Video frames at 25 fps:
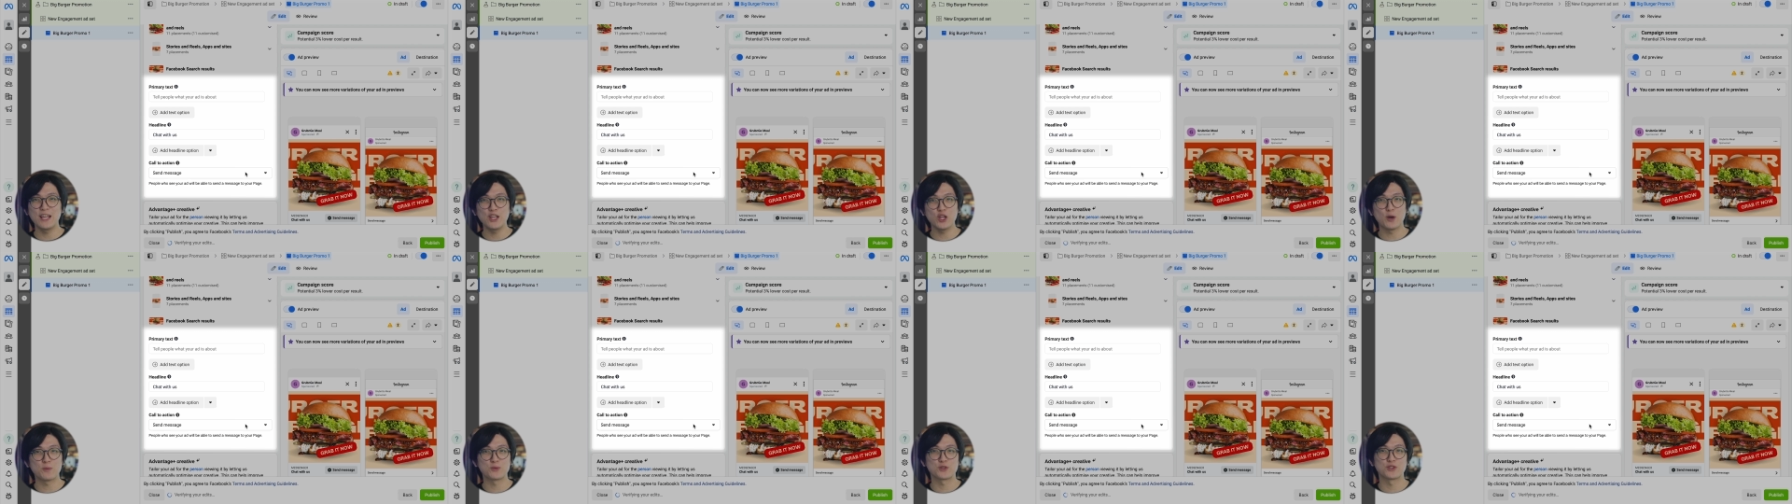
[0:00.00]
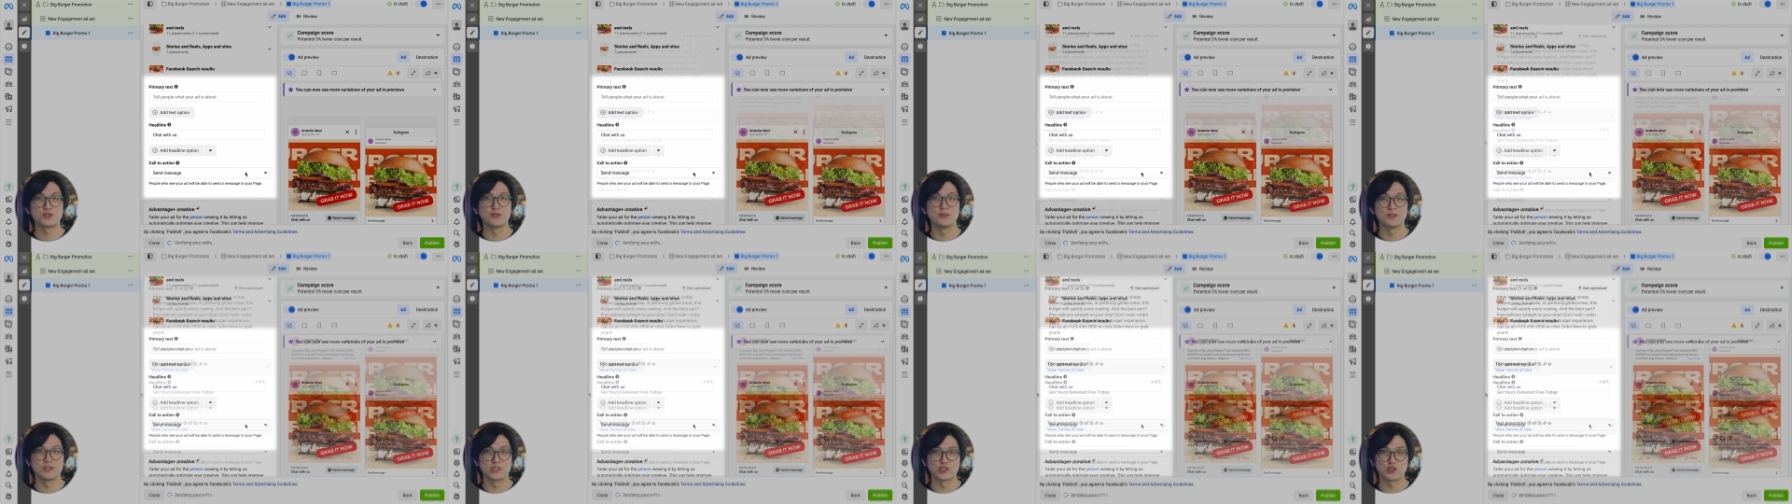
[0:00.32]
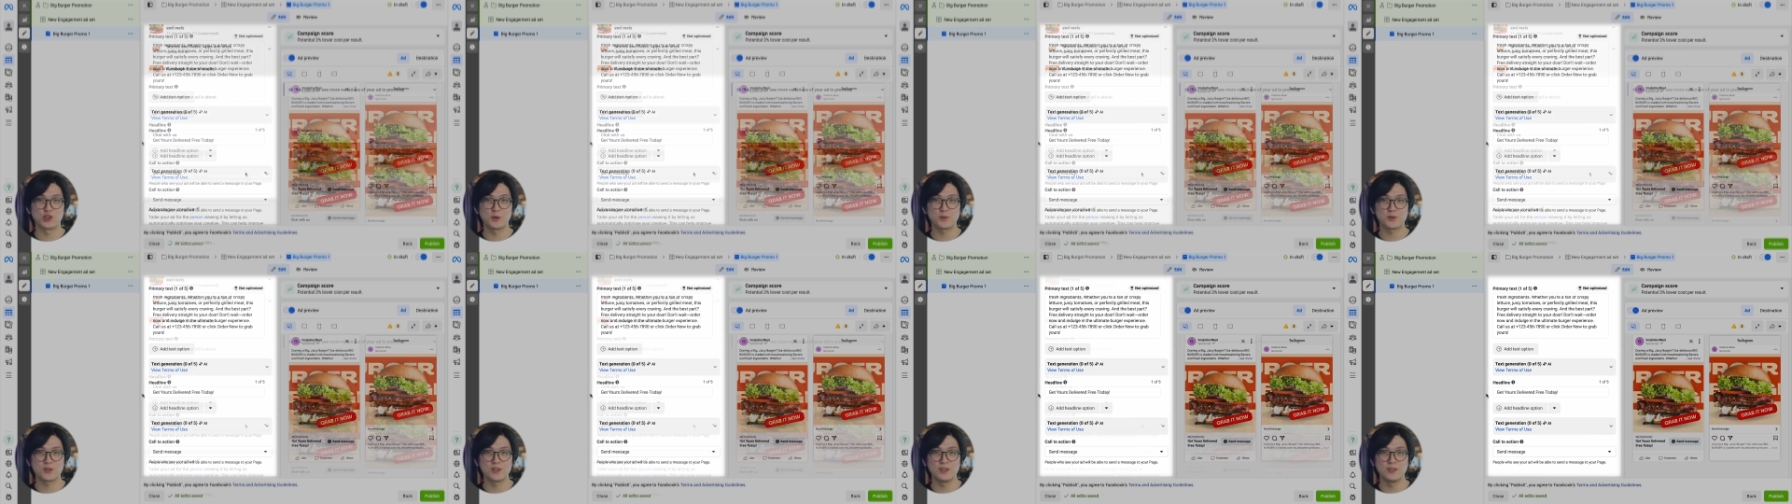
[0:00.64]
and optional
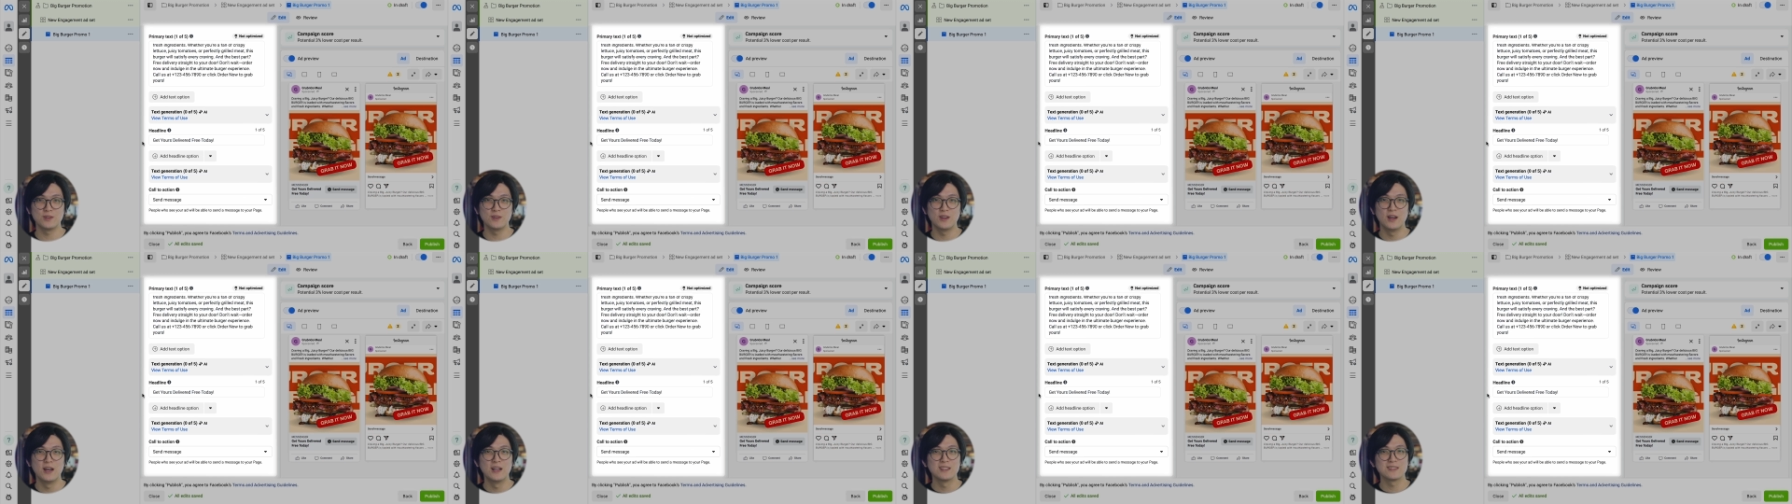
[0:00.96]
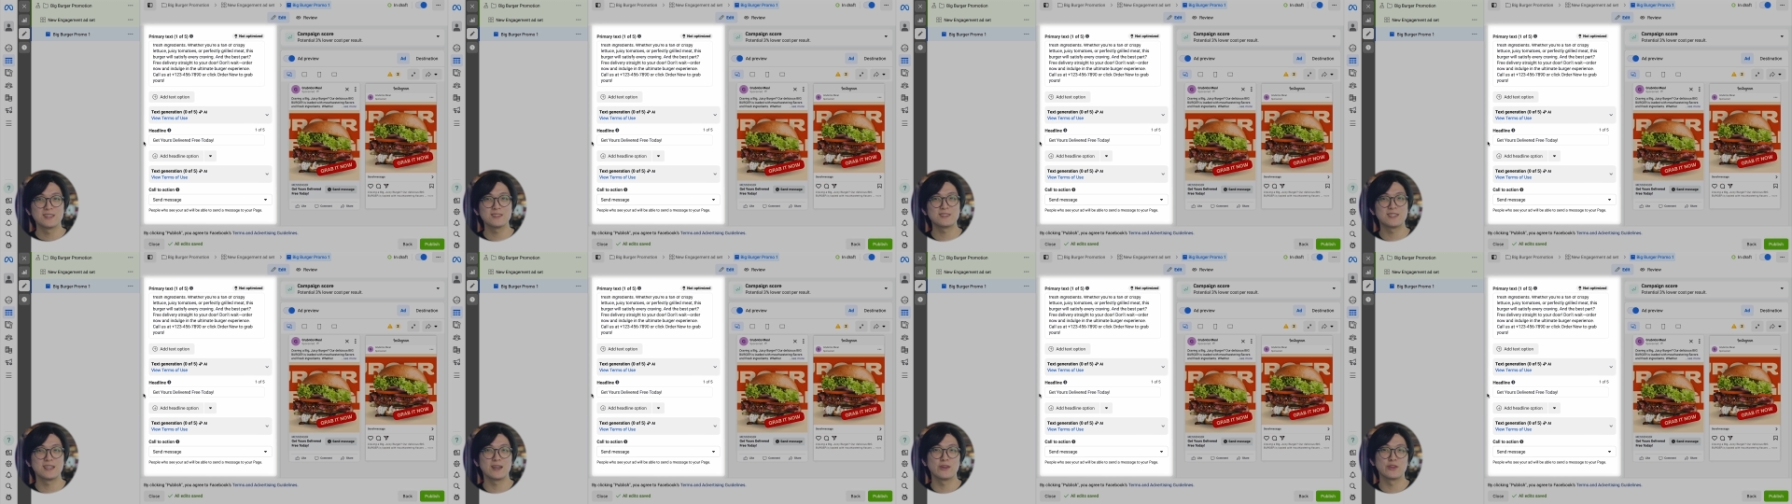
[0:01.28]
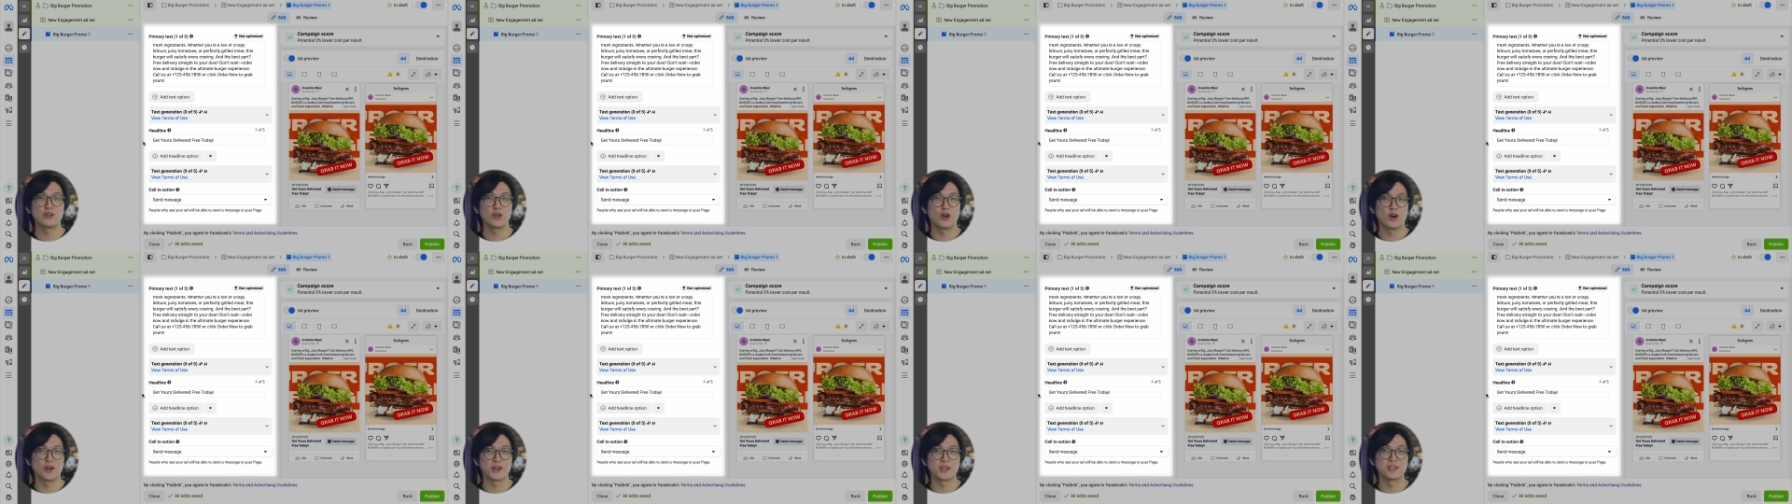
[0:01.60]
description to tell
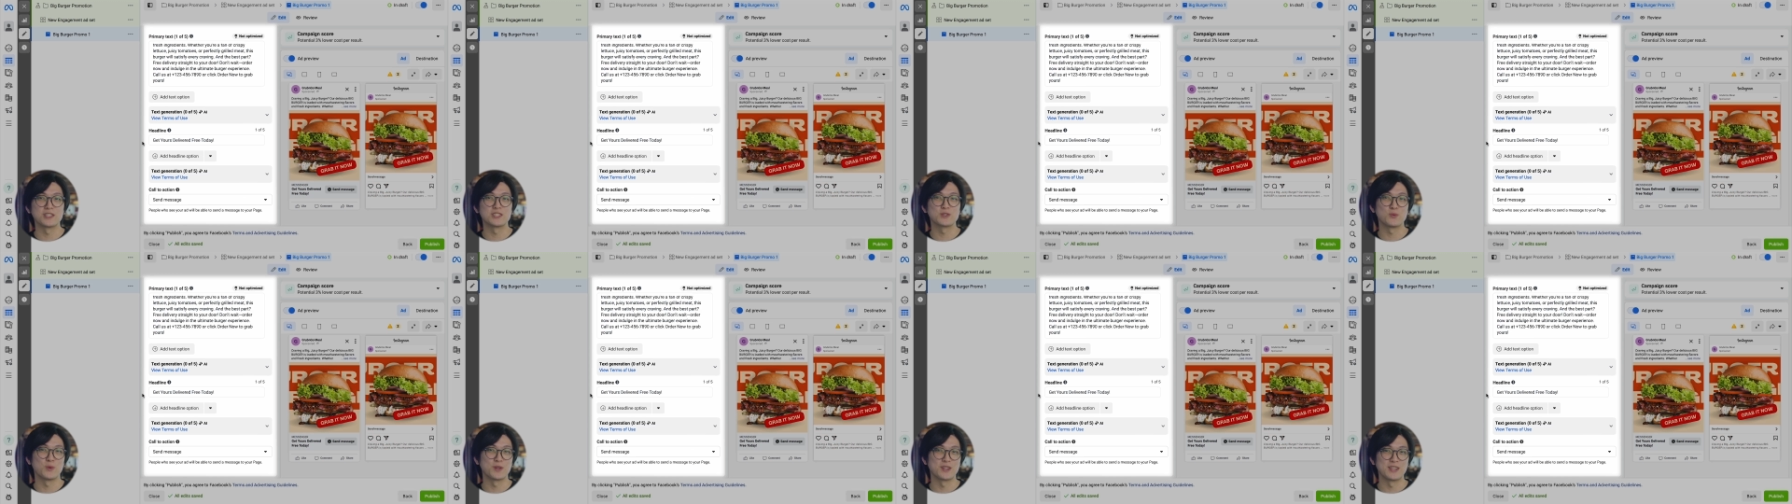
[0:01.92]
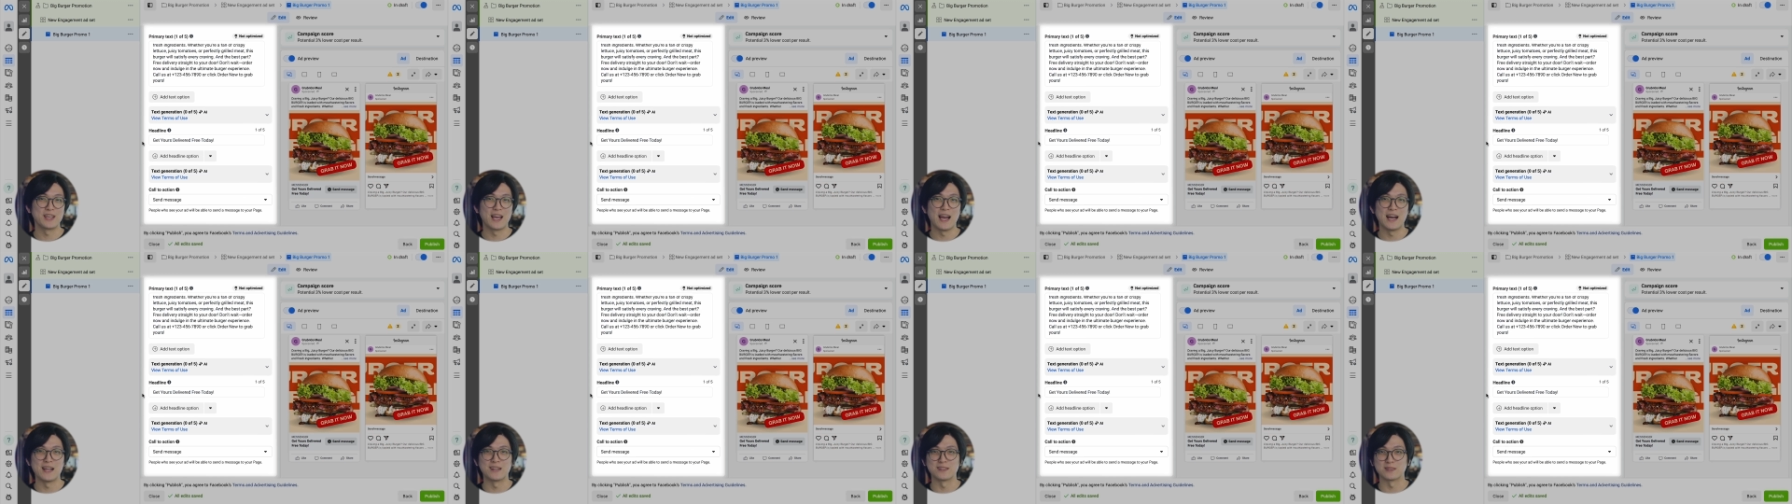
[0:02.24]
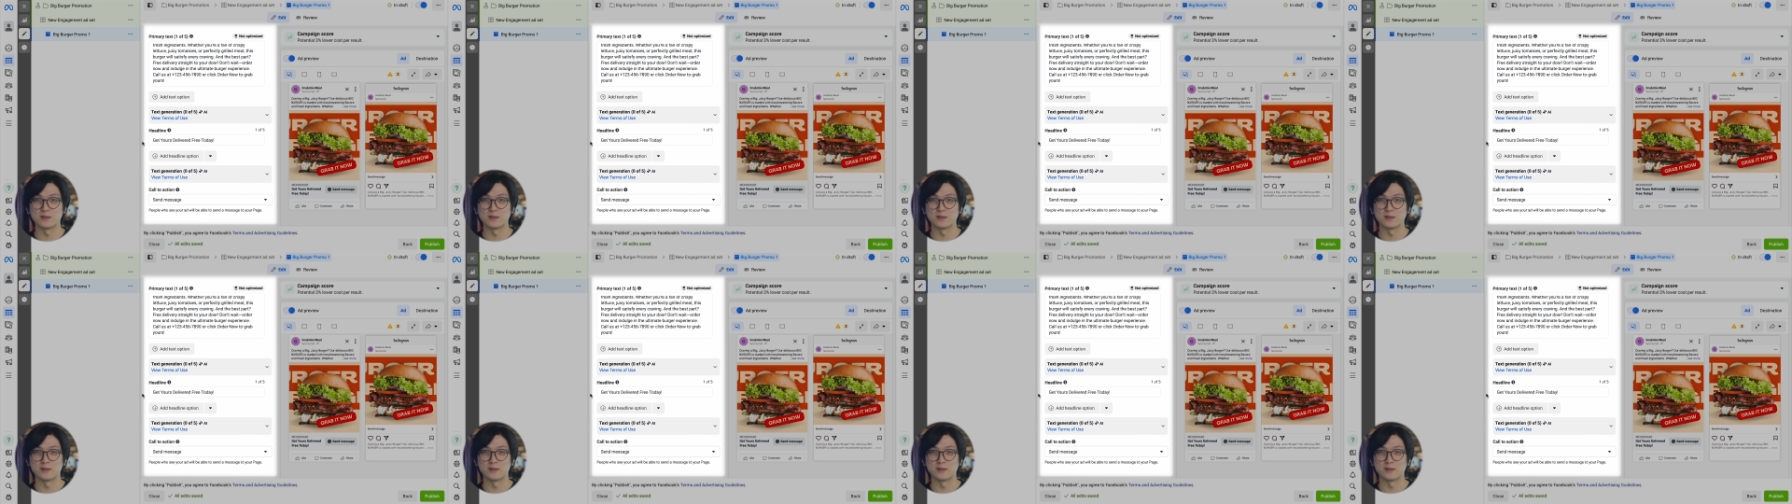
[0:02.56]
the audience what the ad